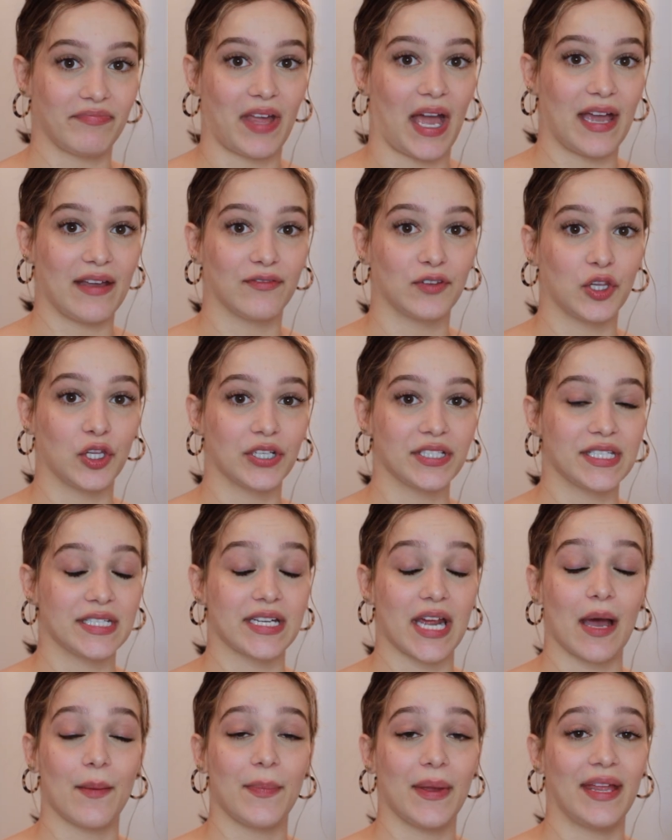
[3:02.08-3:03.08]
I've looked it
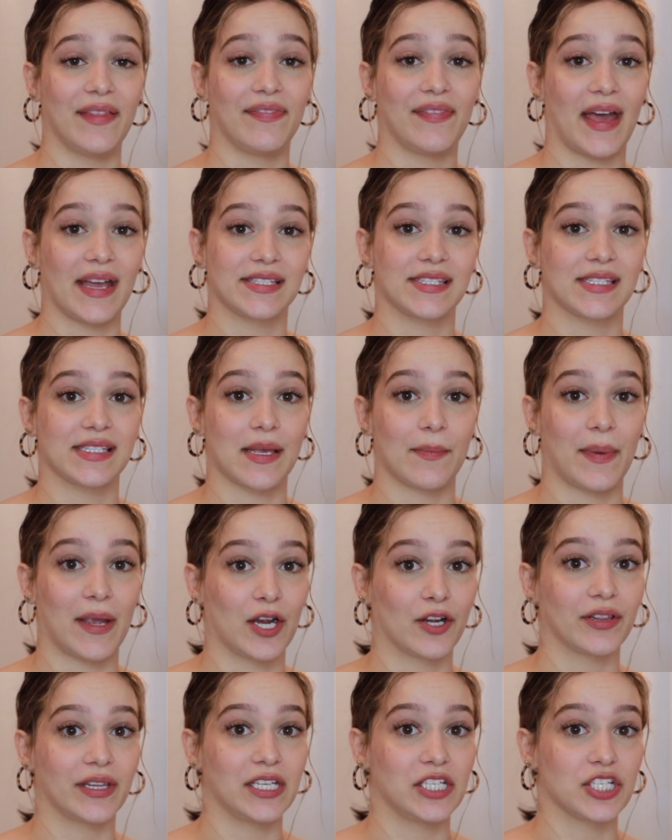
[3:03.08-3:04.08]
up and that's
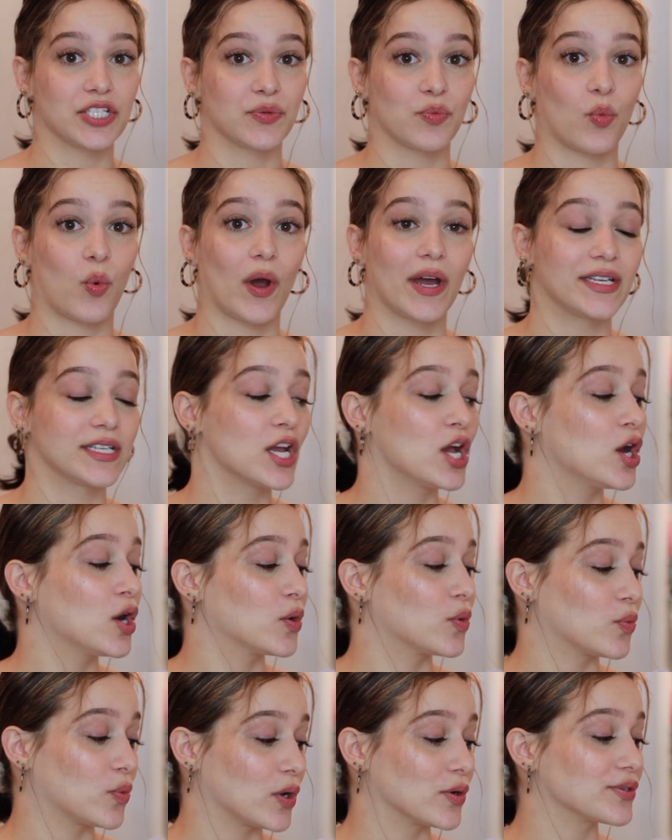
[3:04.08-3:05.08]
apparently just what
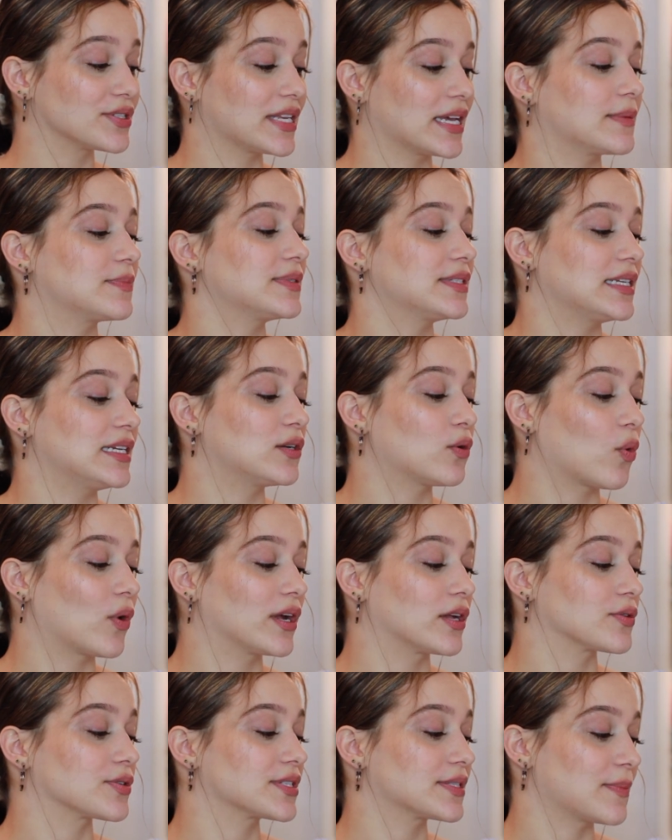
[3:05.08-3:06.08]
rose hip seed
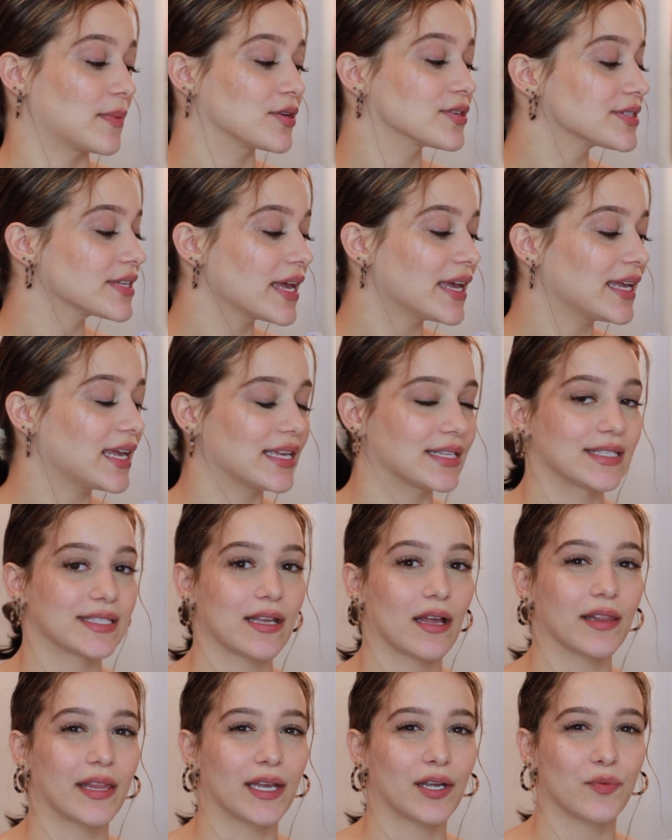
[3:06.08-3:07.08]
oil smells like. It's
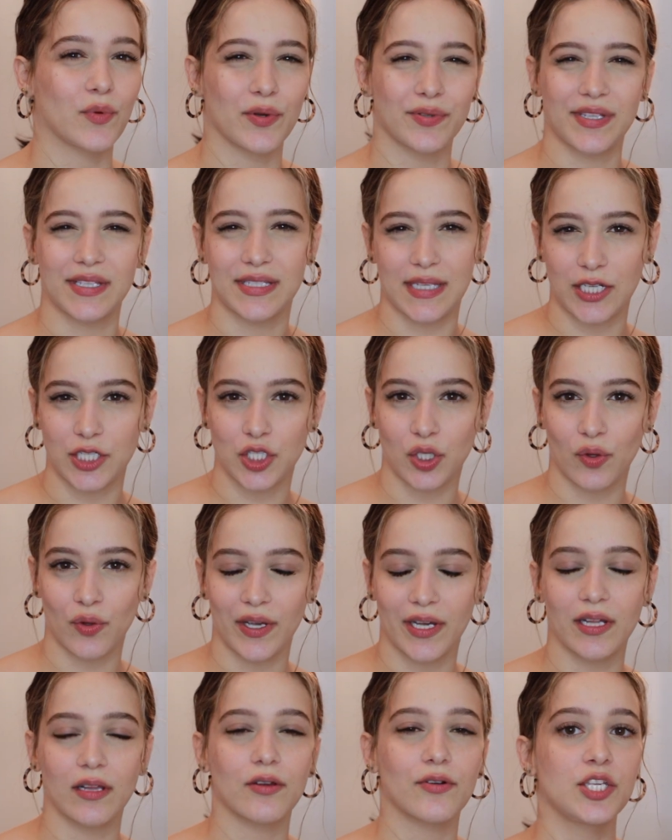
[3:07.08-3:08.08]
not like rose essential
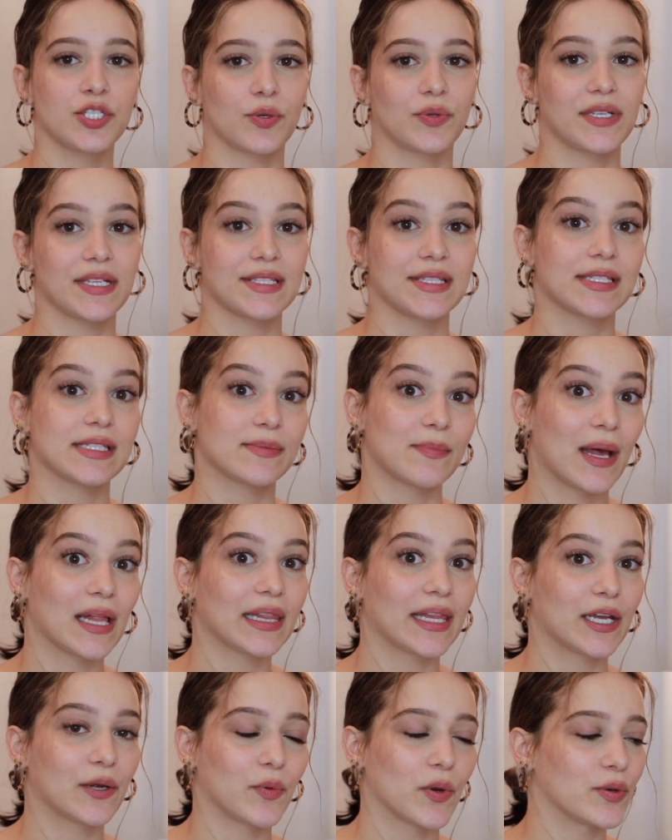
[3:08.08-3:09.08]
oil, so it doesn't smell
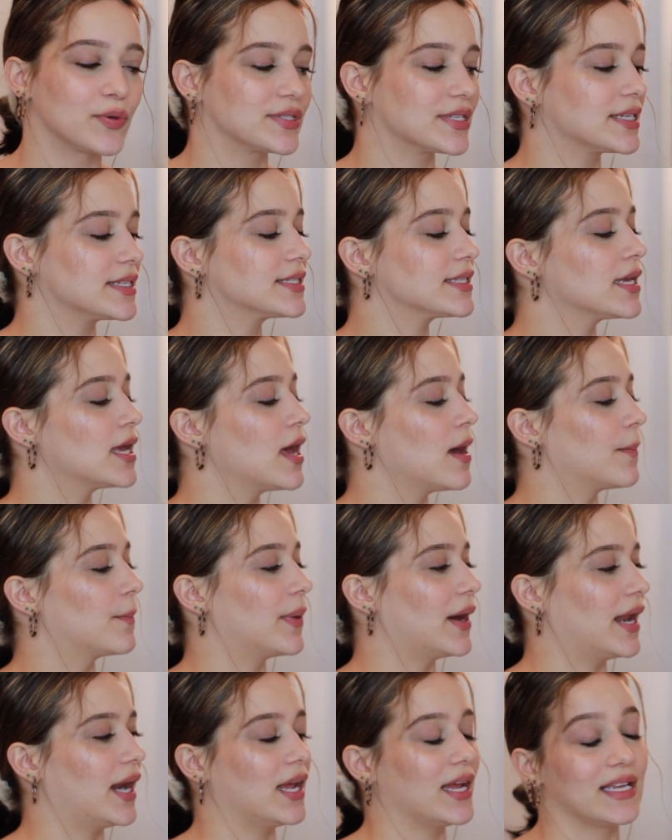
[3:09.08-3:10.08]
like roses,
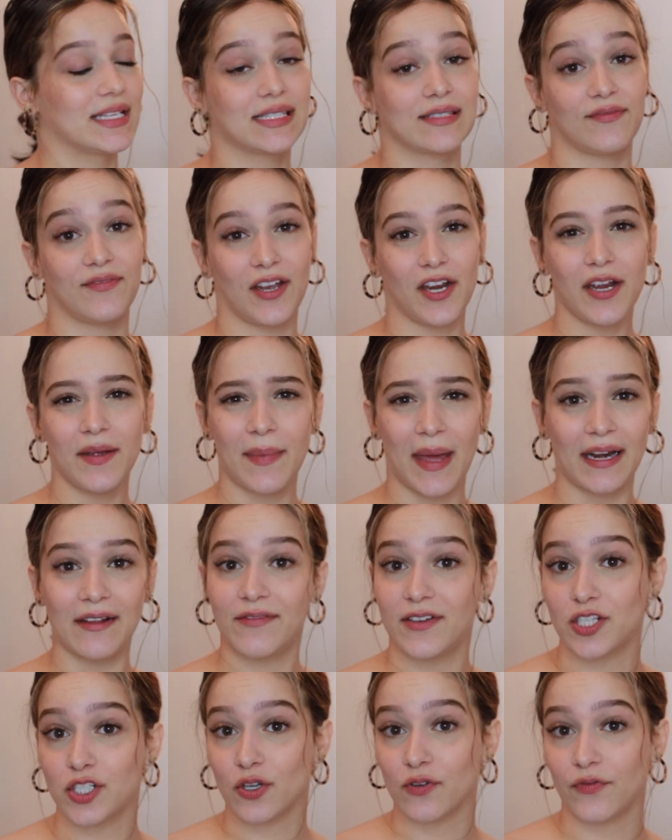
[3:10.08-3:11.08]
but it's very
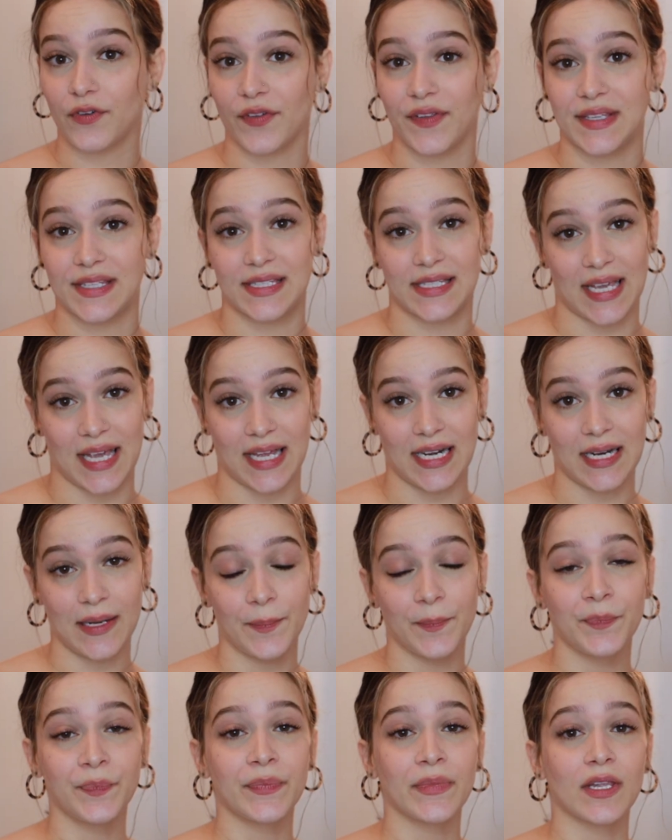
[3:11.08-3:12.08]
beneficial for the skin.
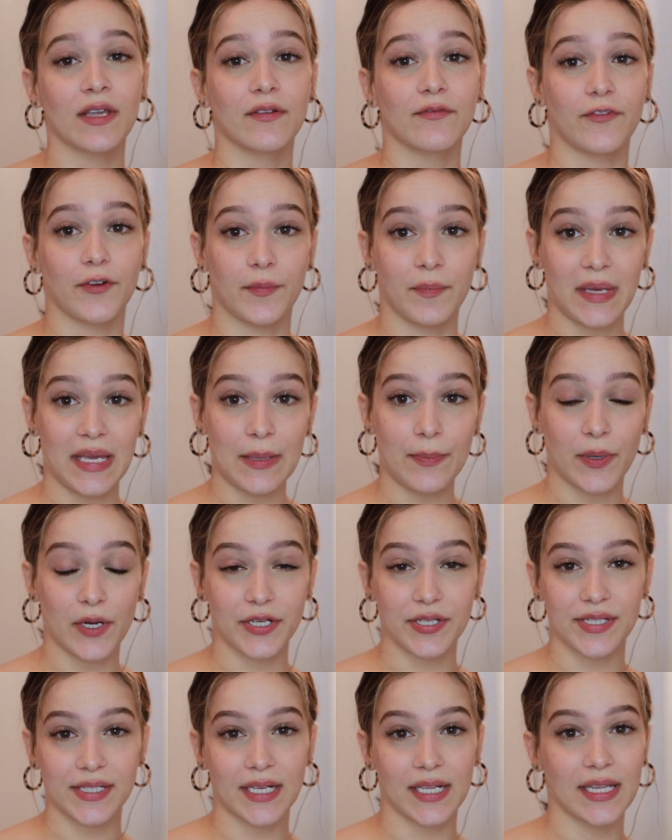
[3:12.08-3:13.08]
For me
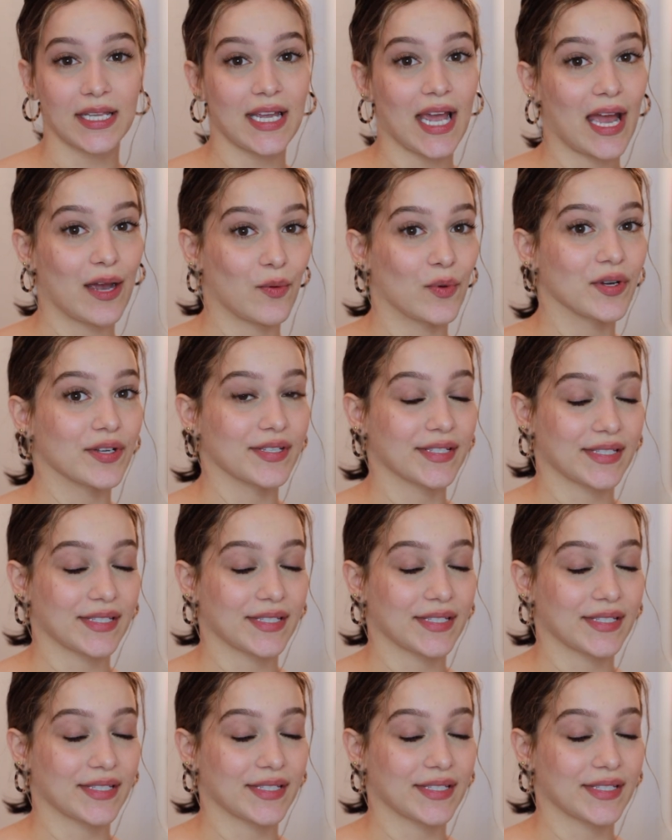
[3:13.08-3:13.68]
personally, I will